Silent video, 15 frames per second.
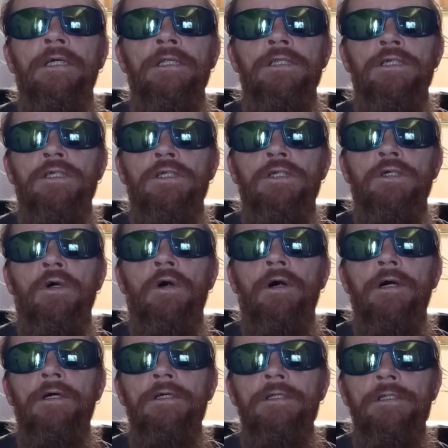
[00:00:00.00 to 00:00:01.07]
inch
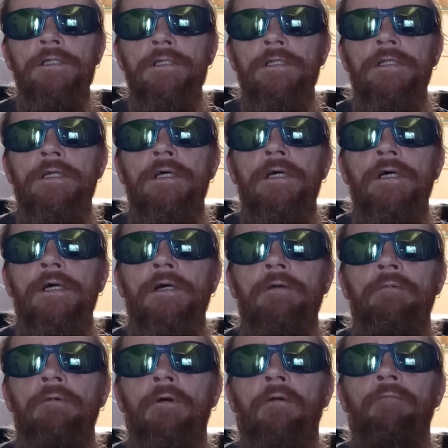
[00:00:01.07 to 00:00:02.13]
tyres.
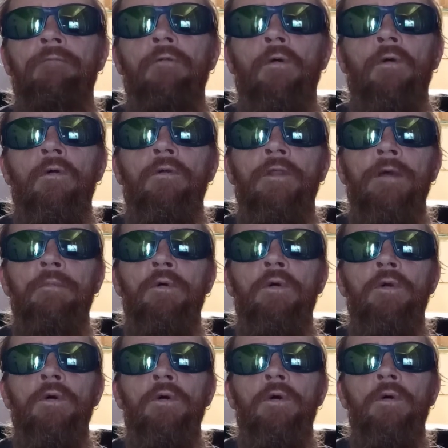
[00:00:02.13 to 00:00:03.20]
We've got four of them
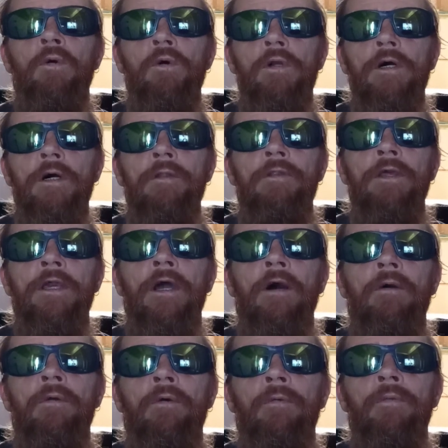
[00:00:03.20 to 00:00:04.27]
on order. They're
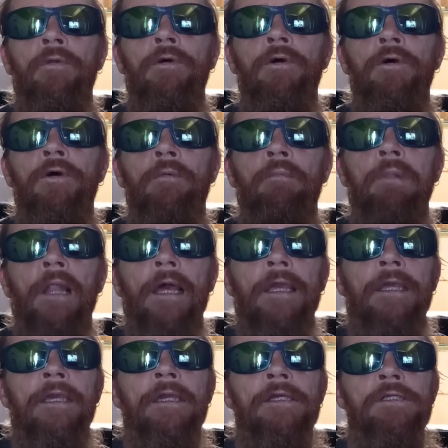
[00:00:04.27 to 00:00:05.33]
going on the Black
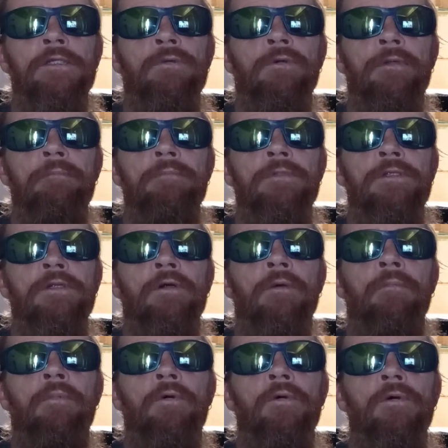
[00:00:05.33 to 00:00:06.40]
King's rims that I
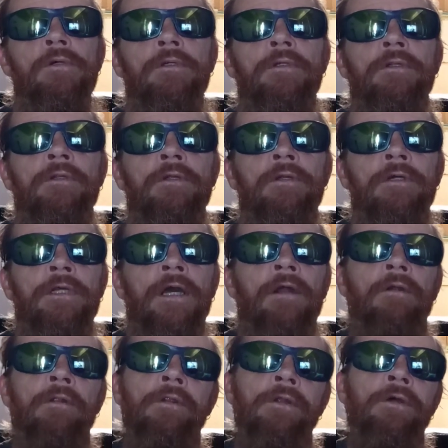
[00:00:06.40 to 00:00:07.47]
bought that are
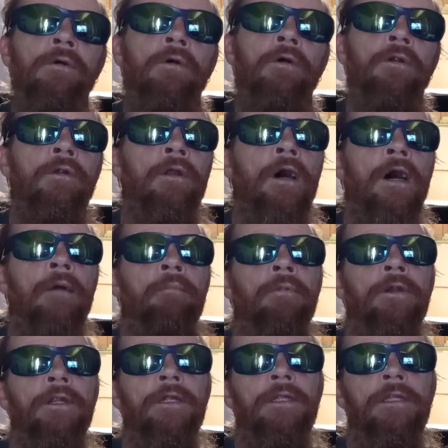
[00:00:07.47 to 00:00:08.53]
currently on uh,
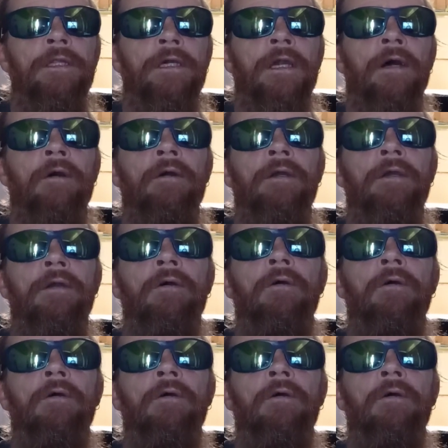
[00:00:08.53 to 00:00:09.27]
Brittany. They're going